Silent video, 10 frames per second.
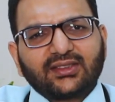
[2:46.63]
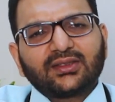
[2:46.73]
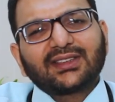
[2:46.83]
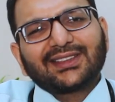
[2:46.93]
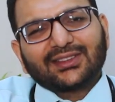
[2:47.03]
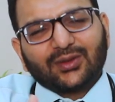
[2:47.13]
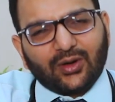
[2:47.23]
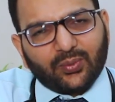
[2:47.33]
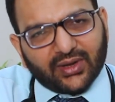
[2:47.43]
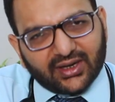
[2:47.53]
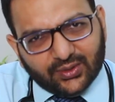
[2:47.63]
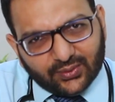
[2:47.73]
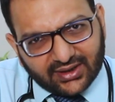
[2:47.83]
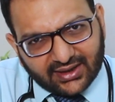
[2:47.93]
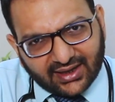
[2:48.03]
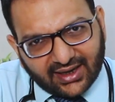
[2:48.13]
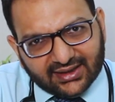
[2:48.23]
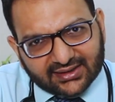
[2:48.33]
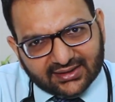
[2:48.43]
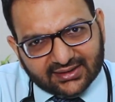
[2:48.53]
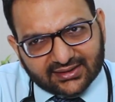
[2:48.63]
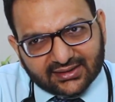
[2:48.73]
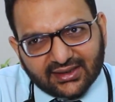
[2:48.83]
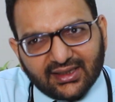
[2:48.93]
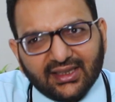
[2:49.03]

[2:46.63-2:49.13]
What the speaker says: So this is called peritoneal dialysis.